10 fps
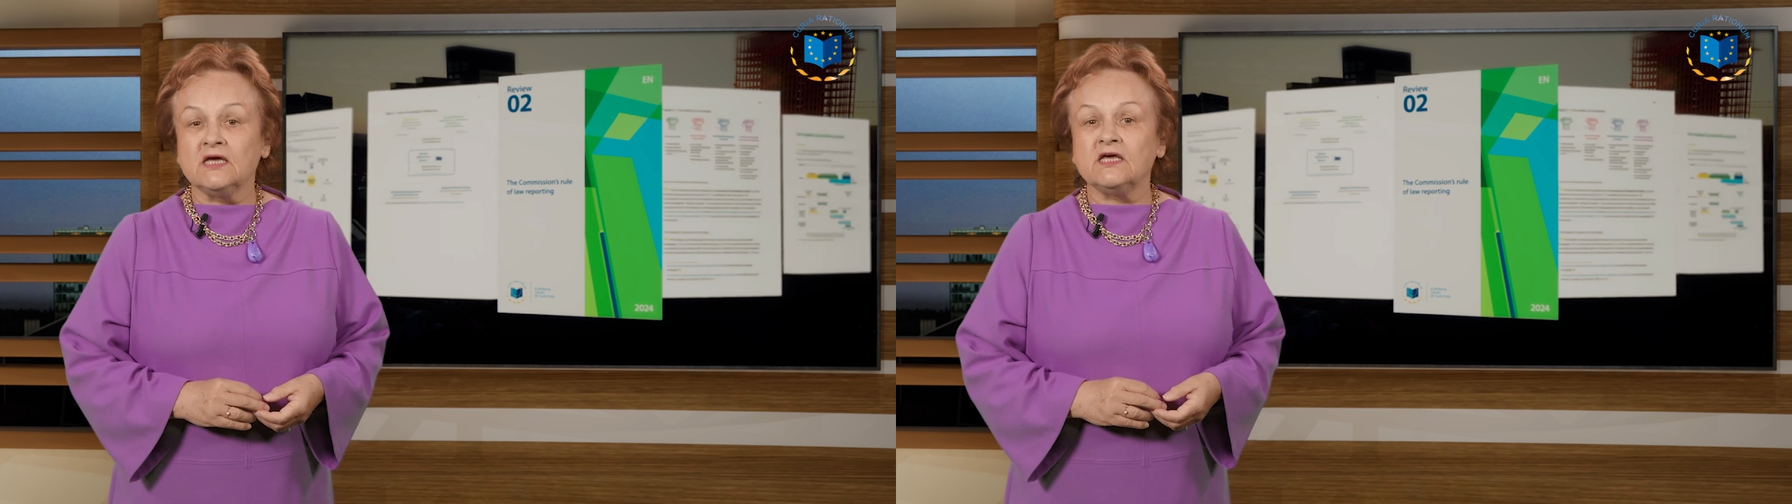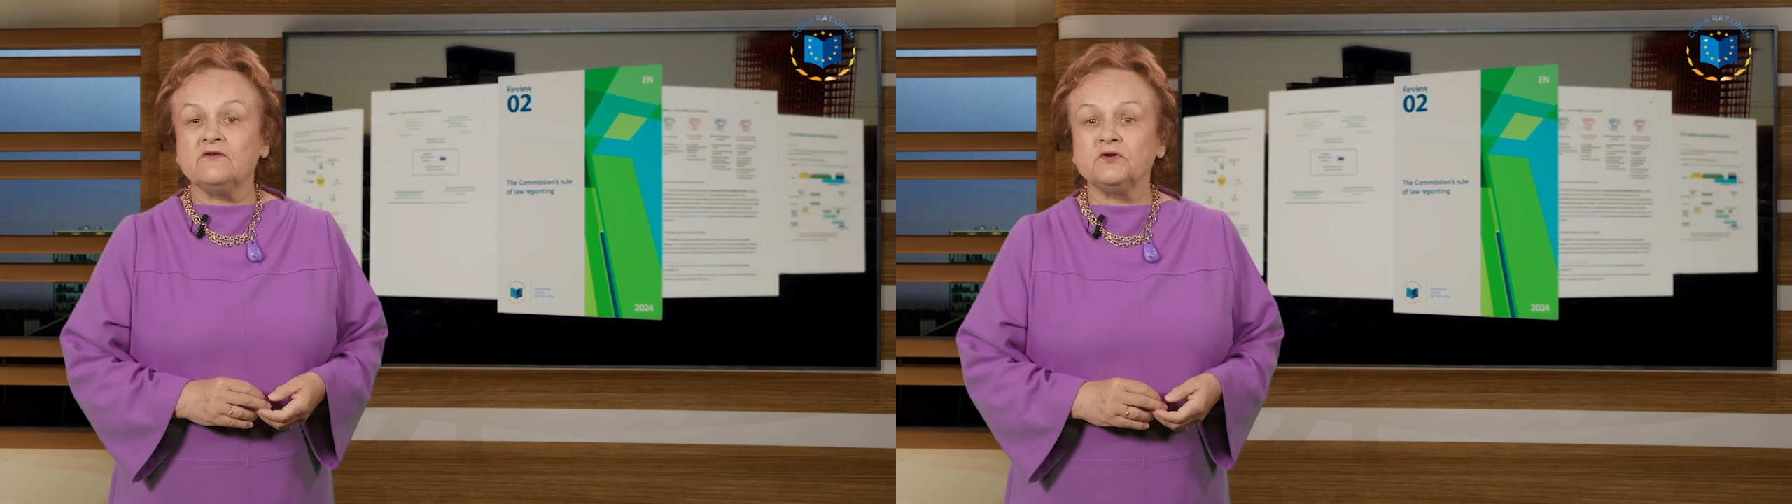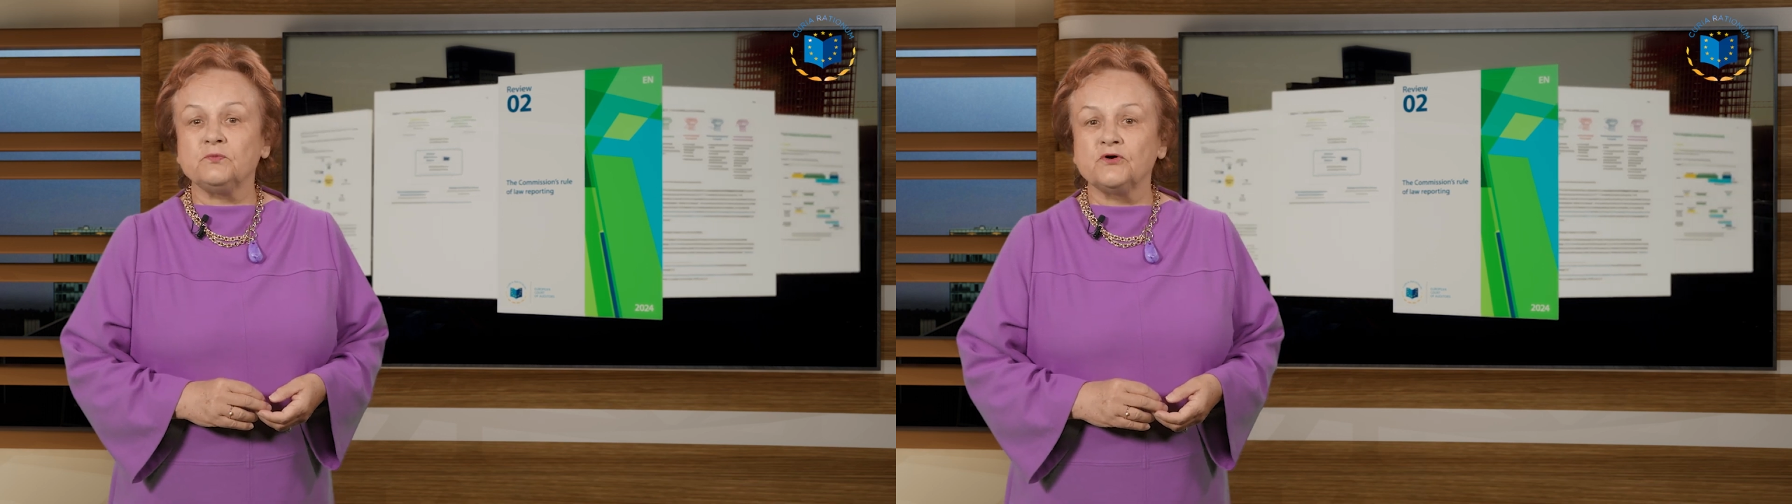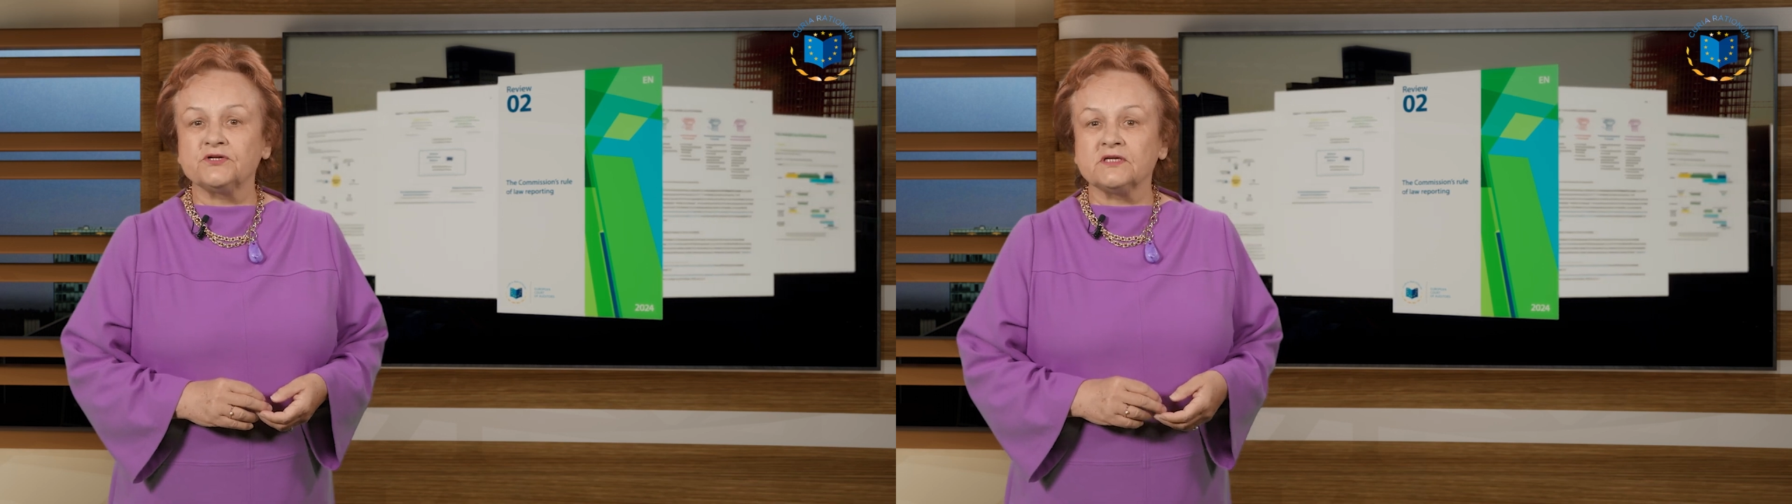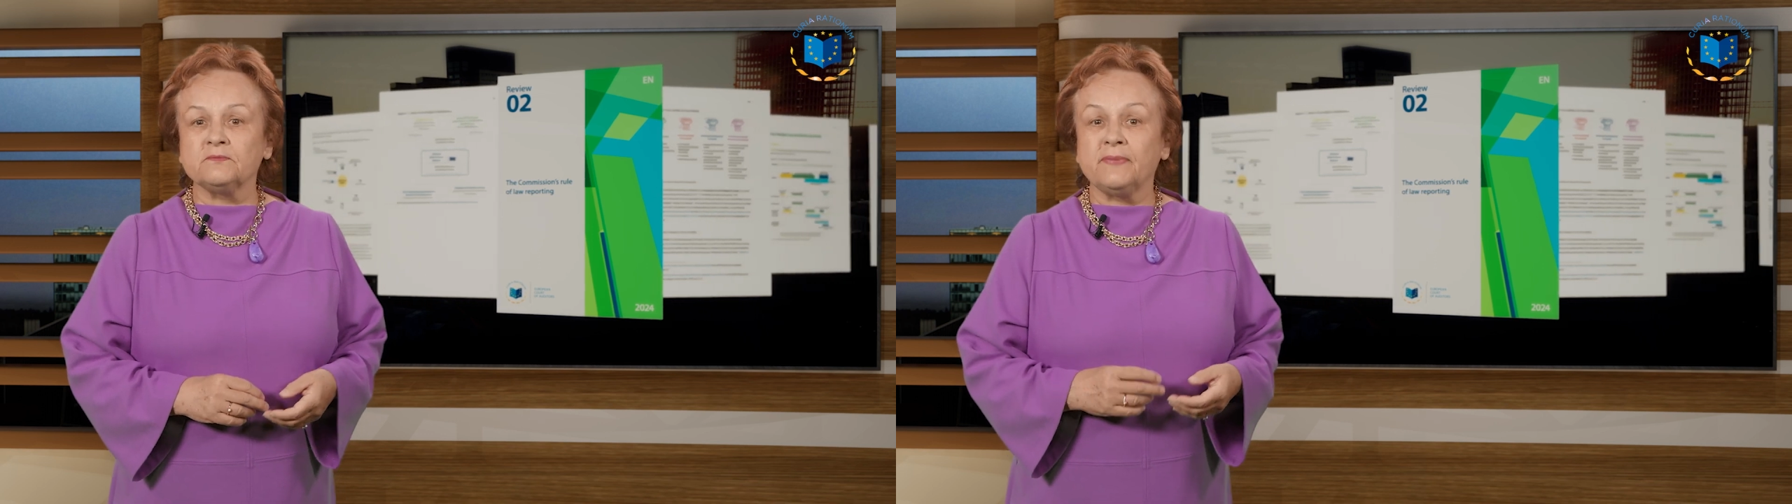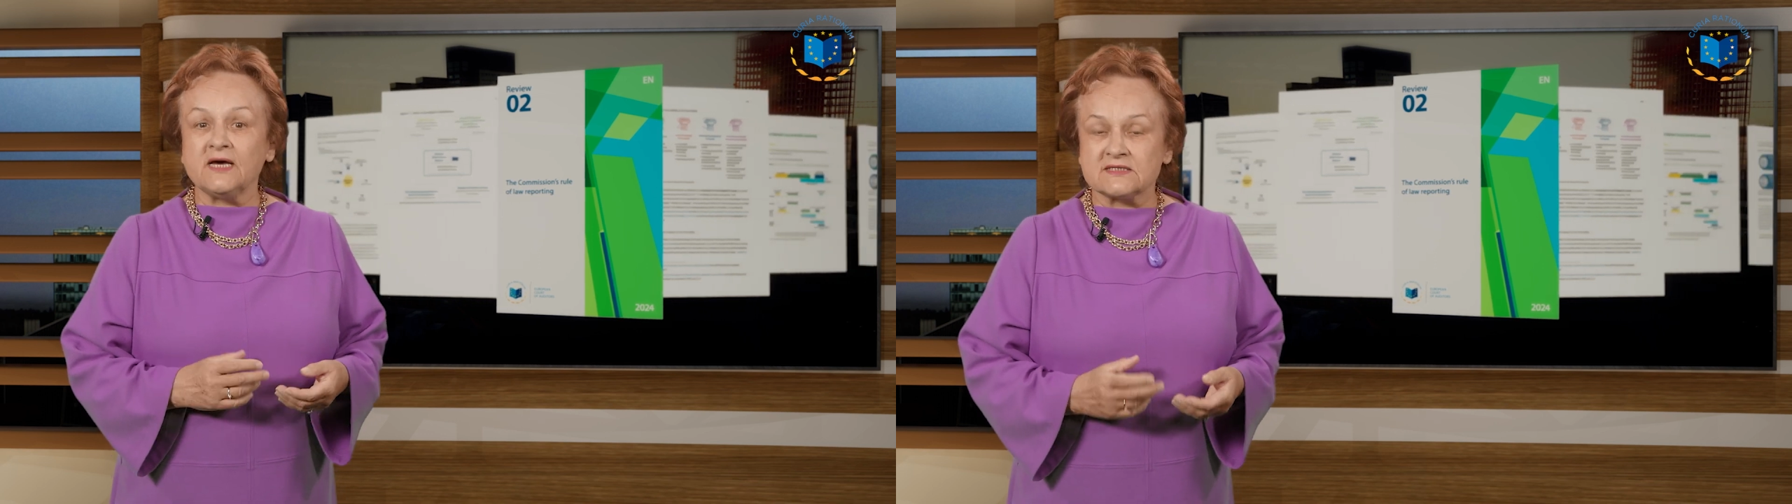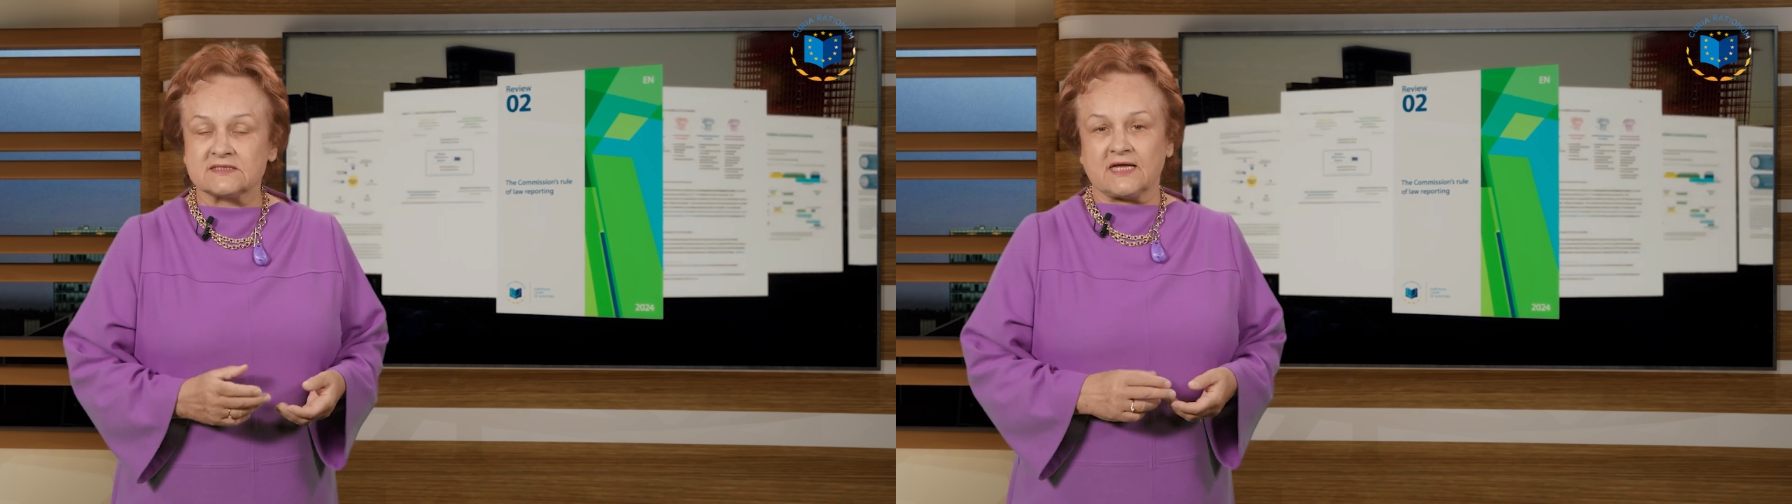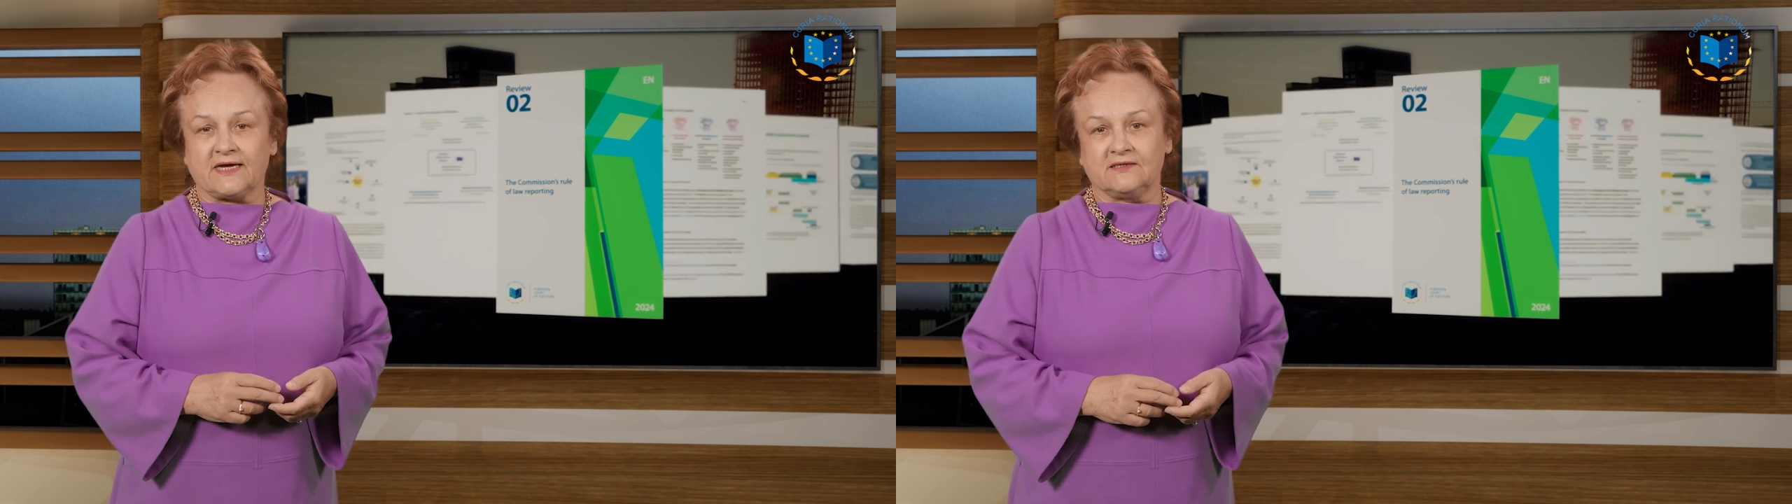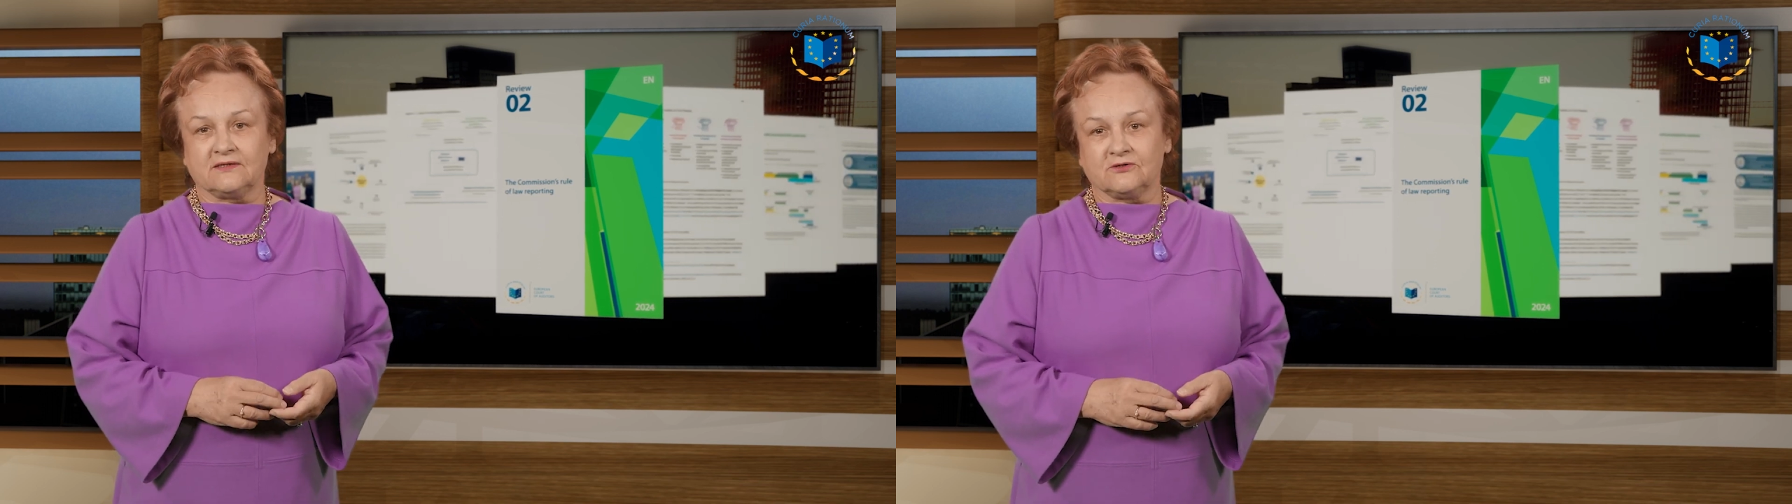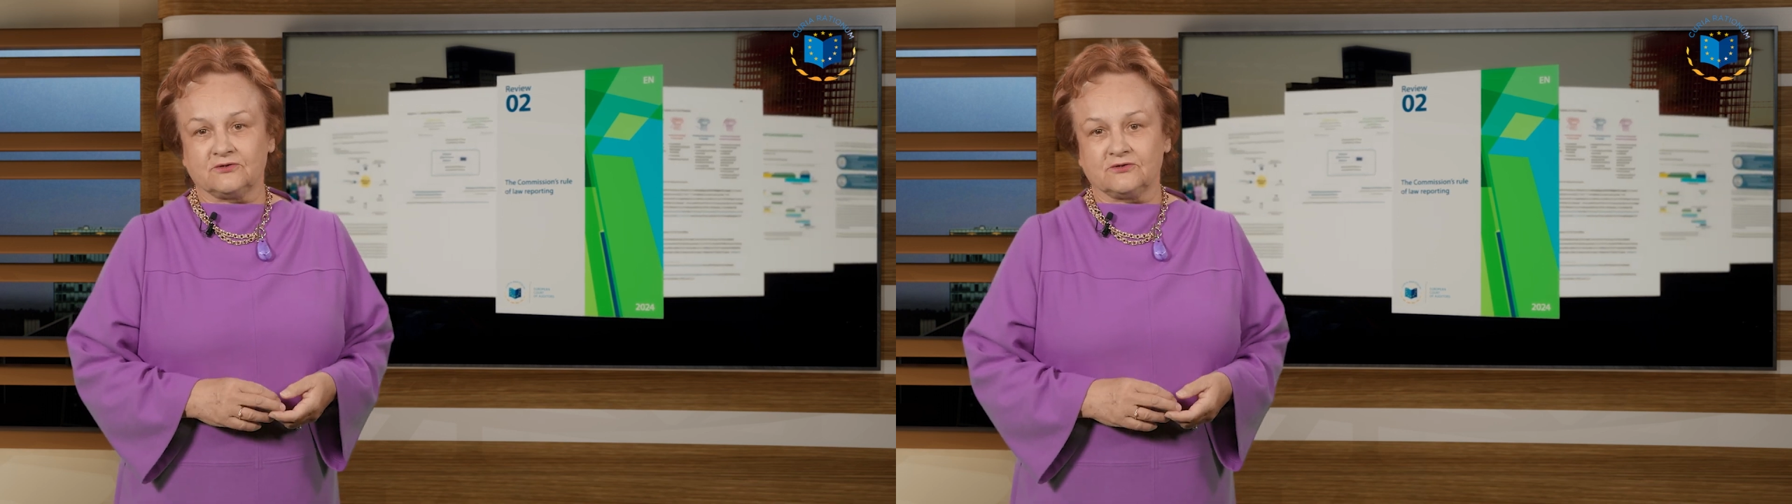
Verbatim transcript: have reported backsliding